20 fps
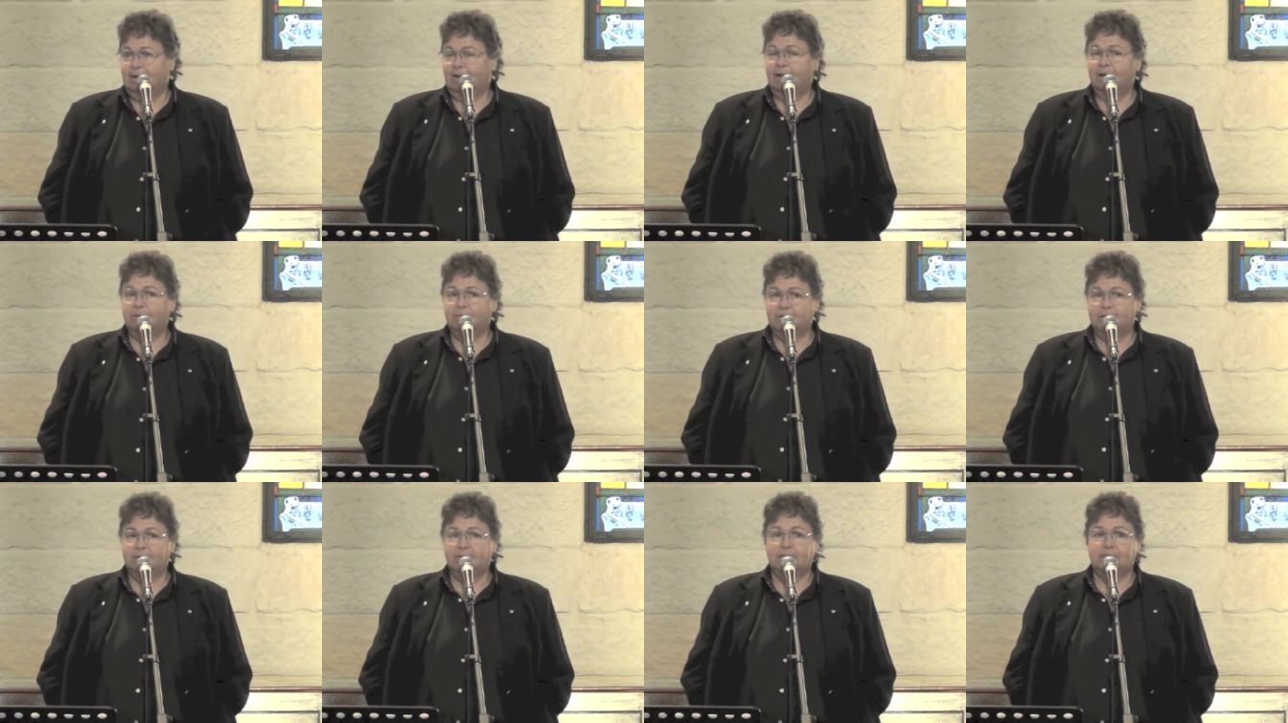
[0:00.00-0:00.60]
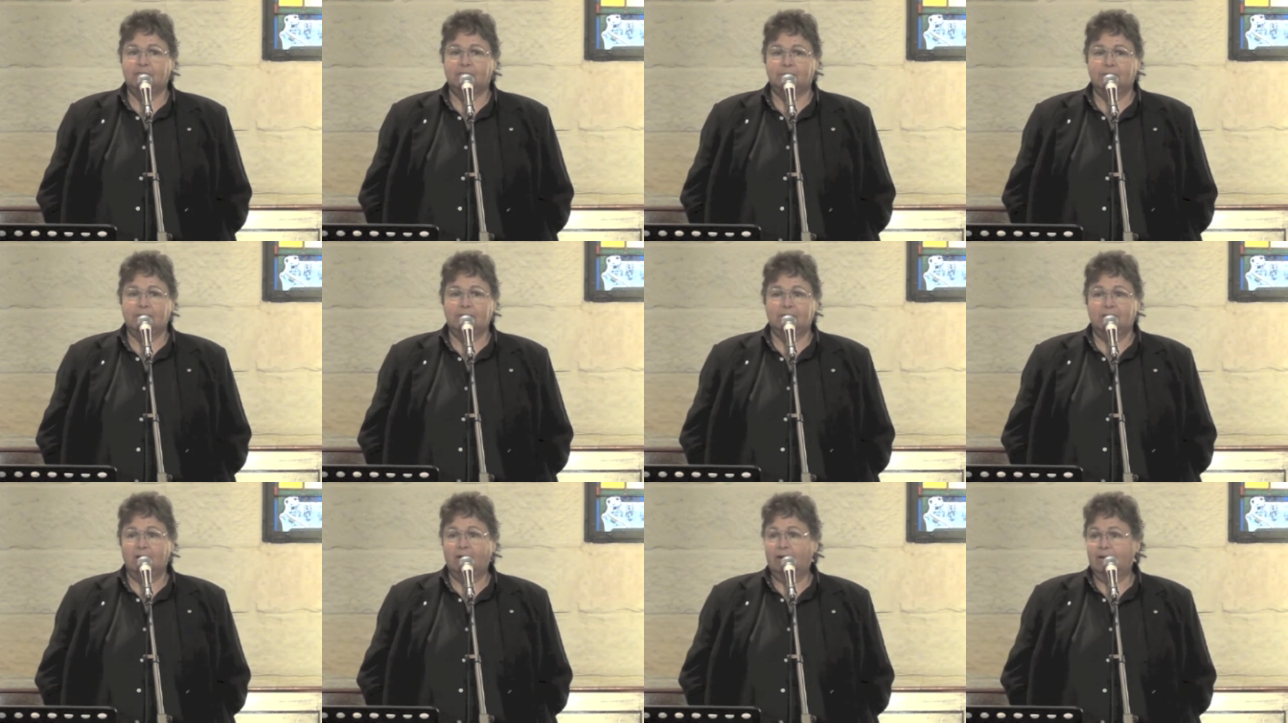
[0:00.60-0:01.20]
I would like to
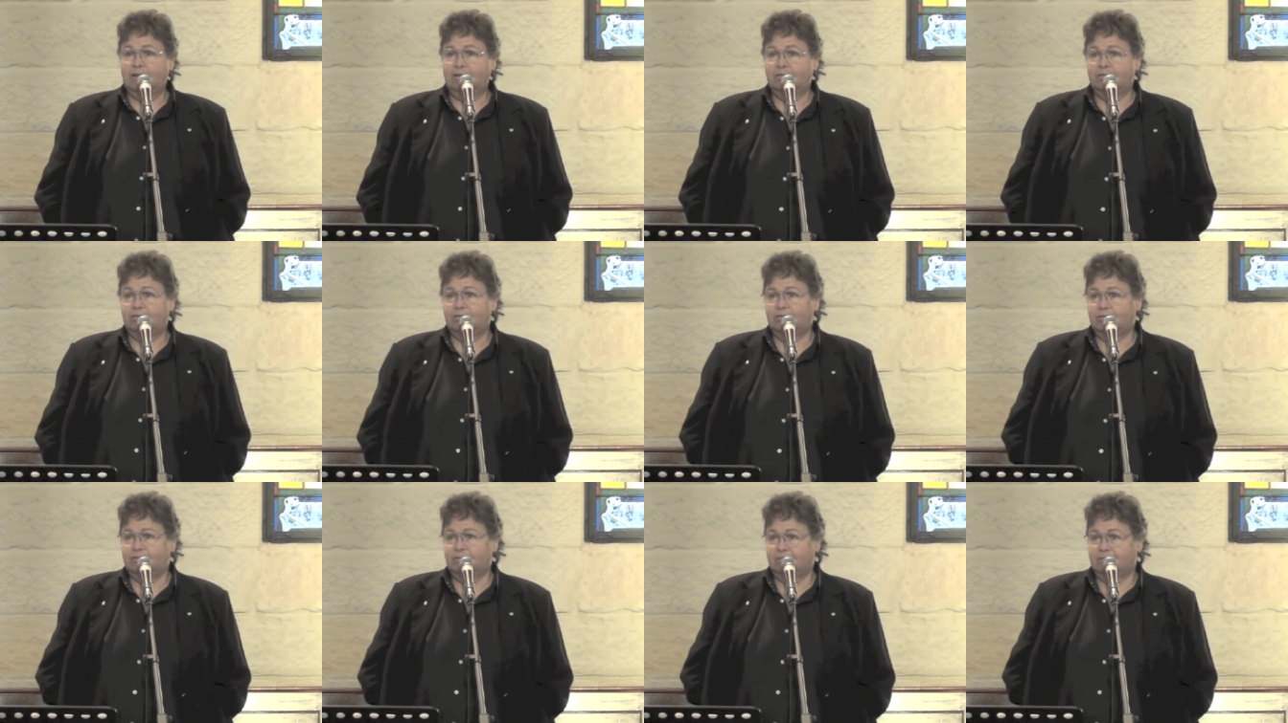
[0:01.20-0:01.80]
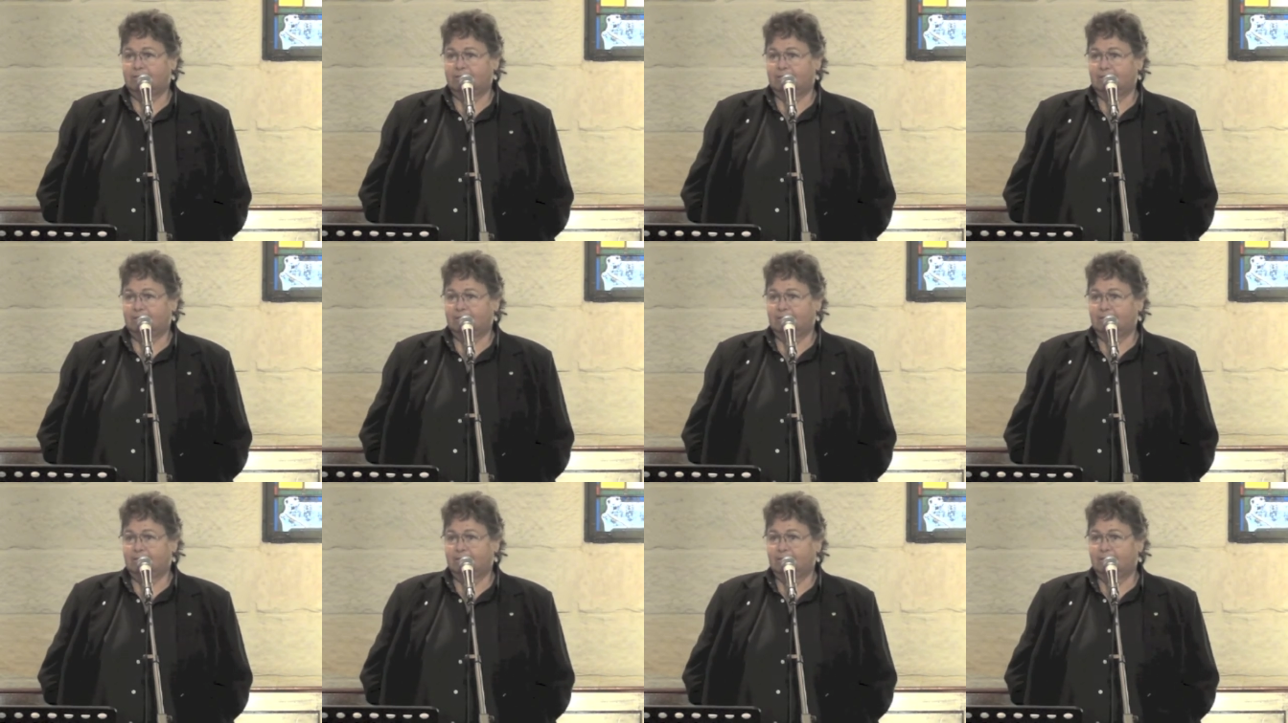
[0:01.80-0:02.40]
acknowledge
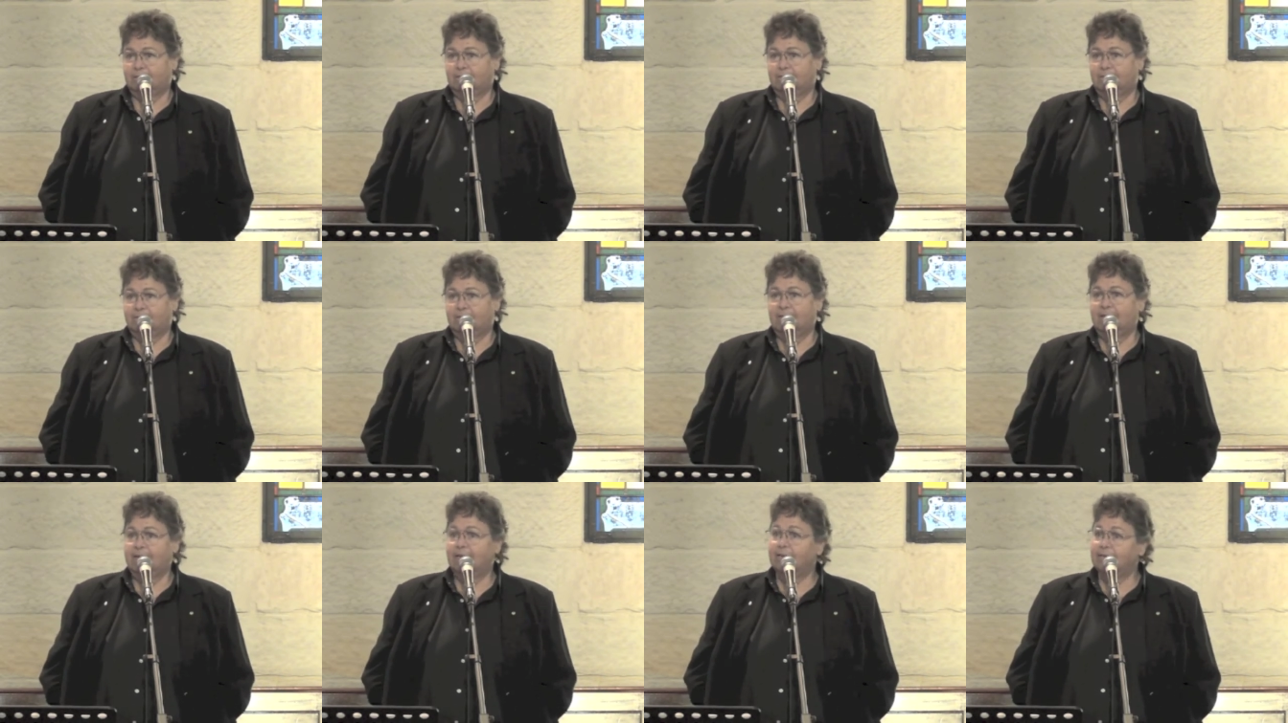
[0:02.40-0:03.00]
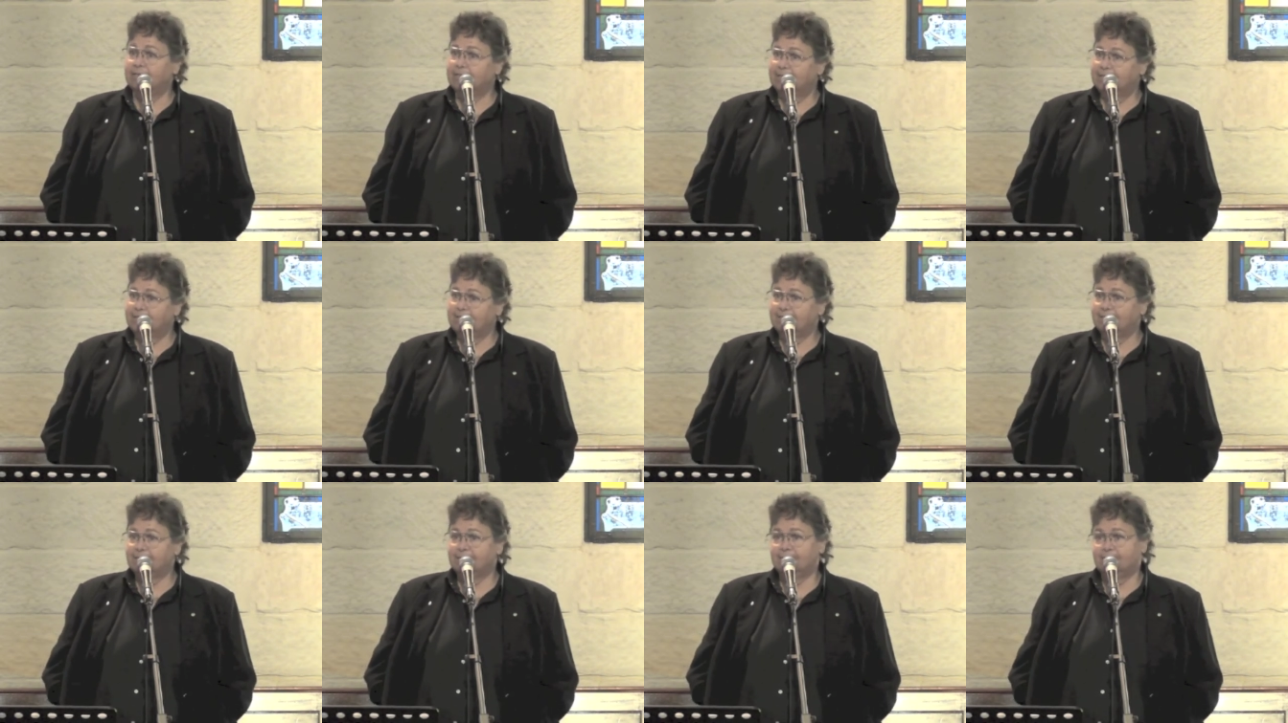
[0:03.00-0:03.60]
the
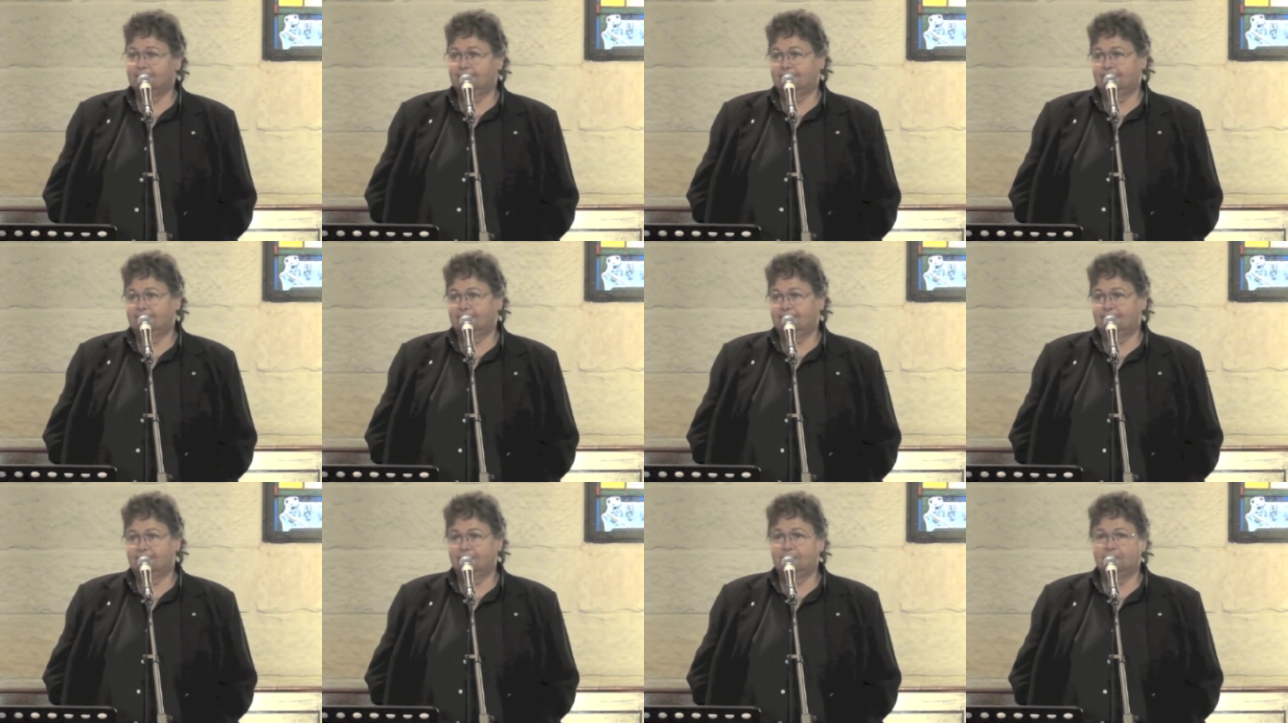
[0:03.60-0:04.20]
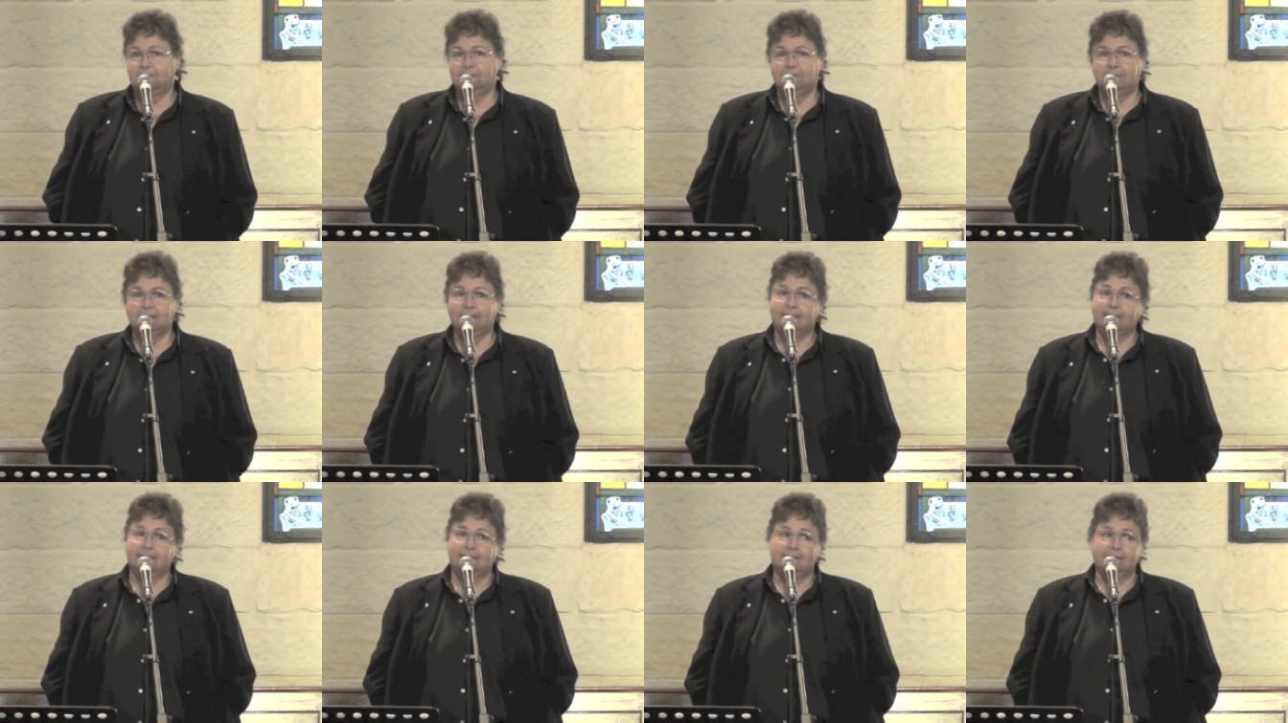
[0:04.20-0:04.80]
elders that have
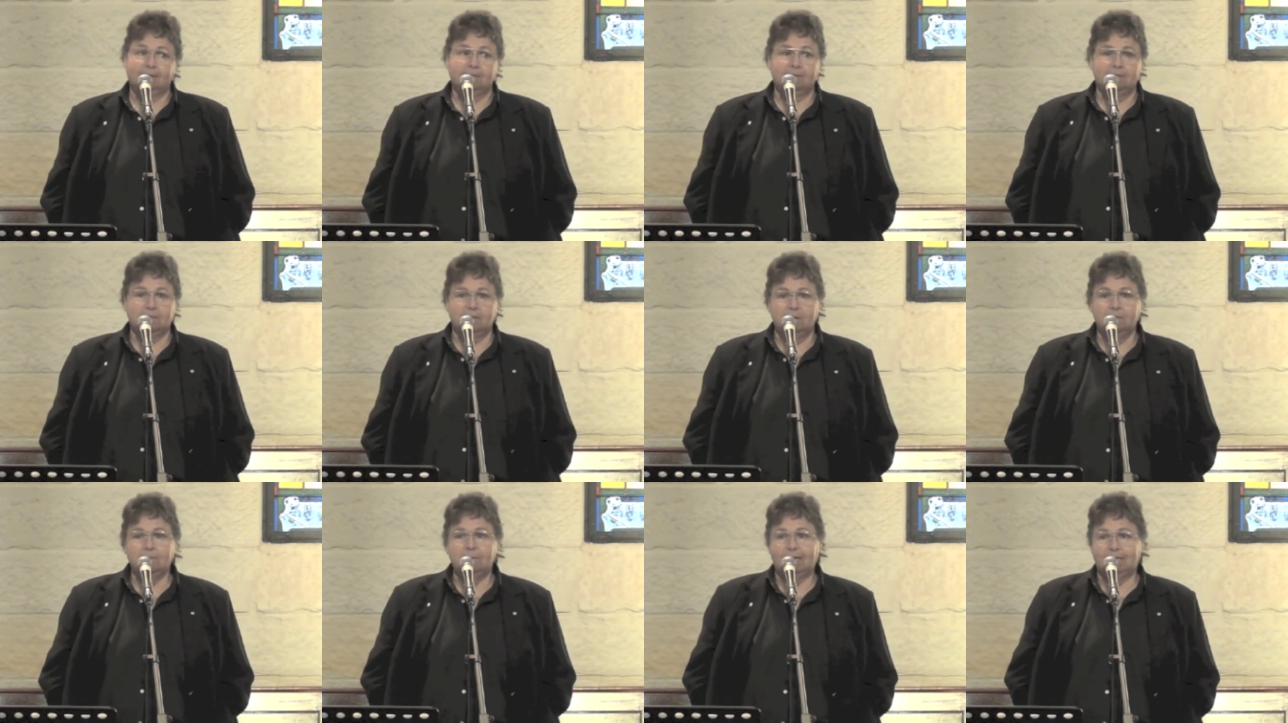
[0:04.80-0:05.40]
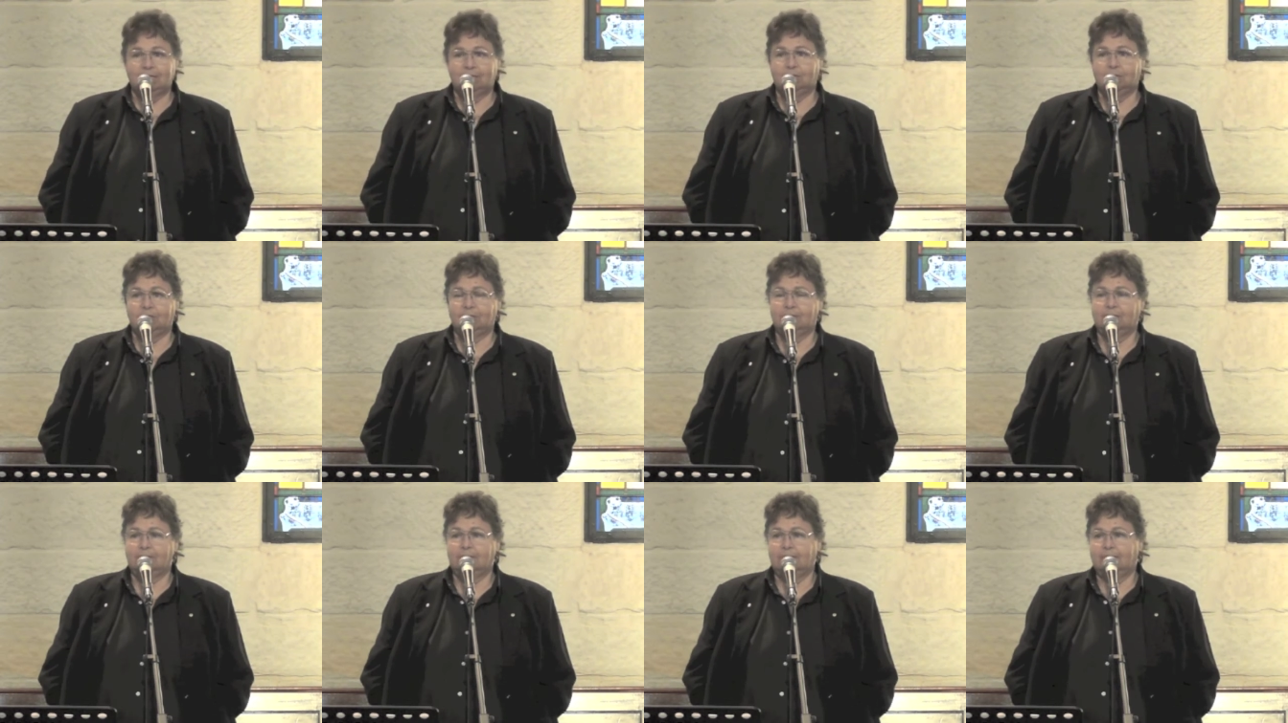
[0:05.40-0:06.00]
done so
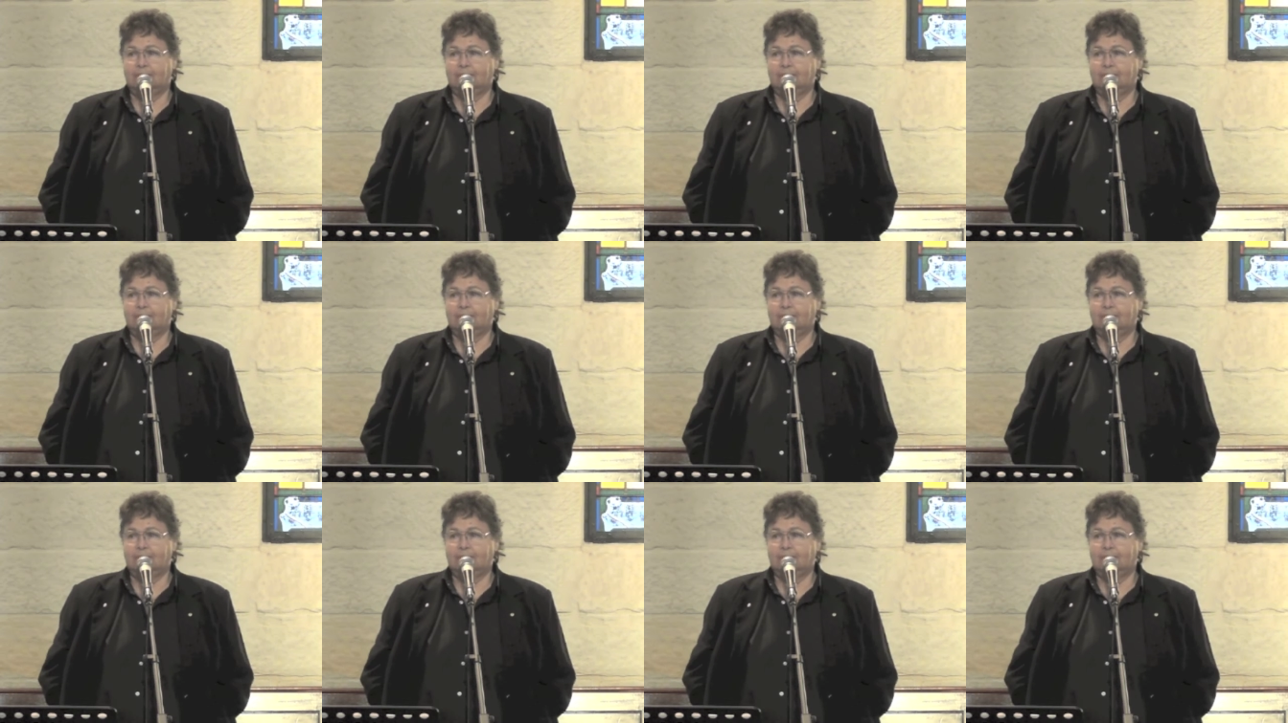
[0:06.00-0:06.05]
much